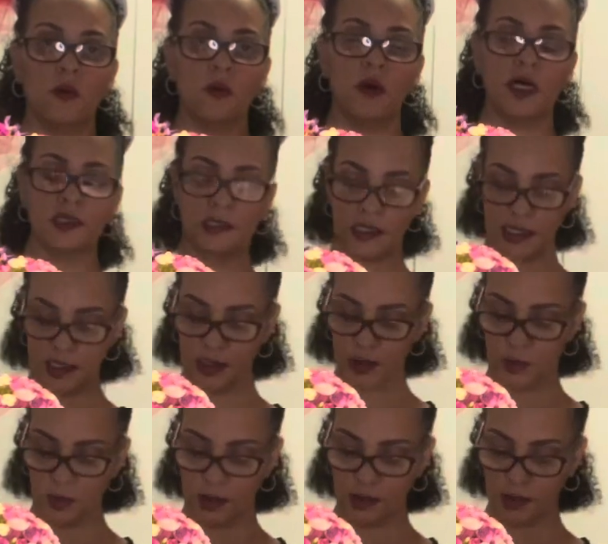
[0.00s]
one thing
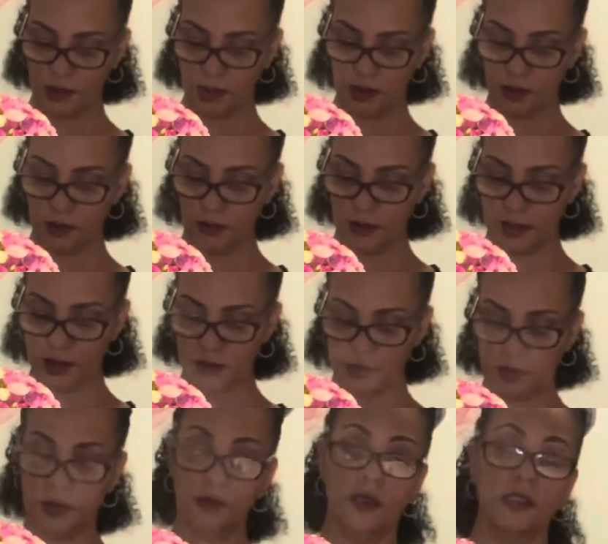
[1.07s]
you want to do
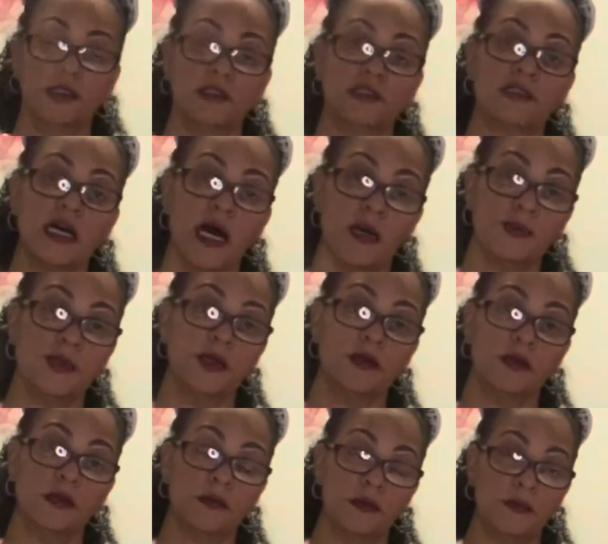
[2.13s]
is you want to stop
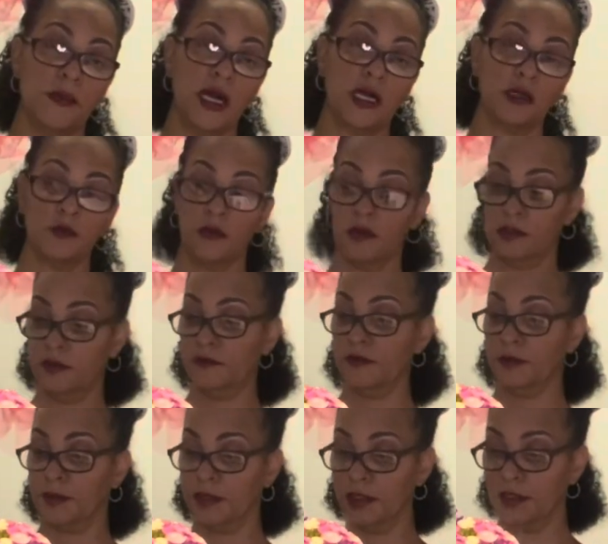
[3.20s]
your macaroni
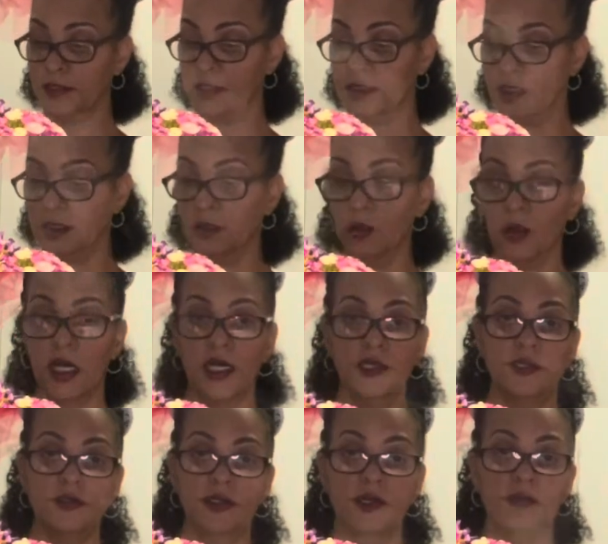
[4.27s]
from cooking, and the way
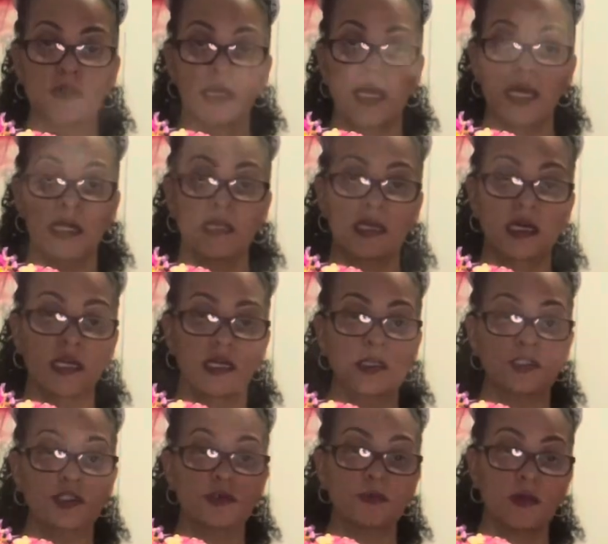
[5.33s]
you do that
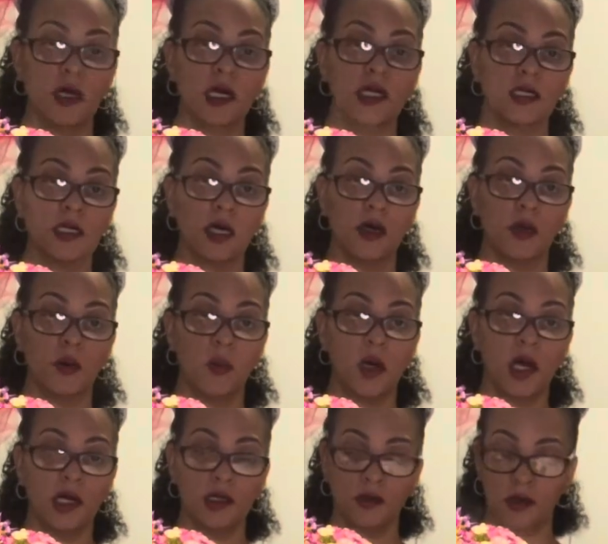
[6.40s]
is you run cold
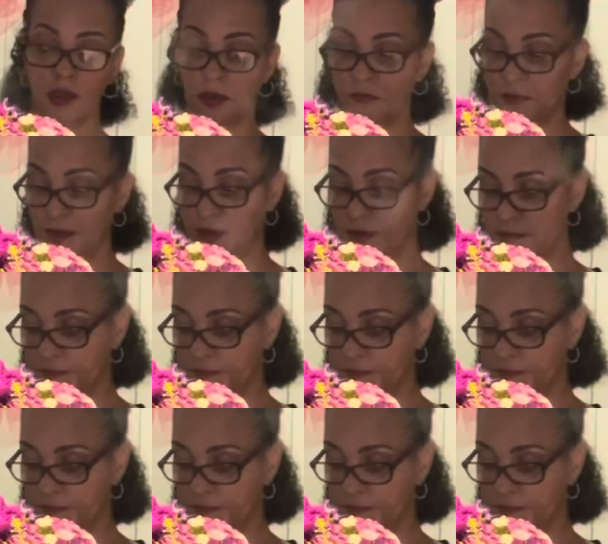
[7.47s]
water over it.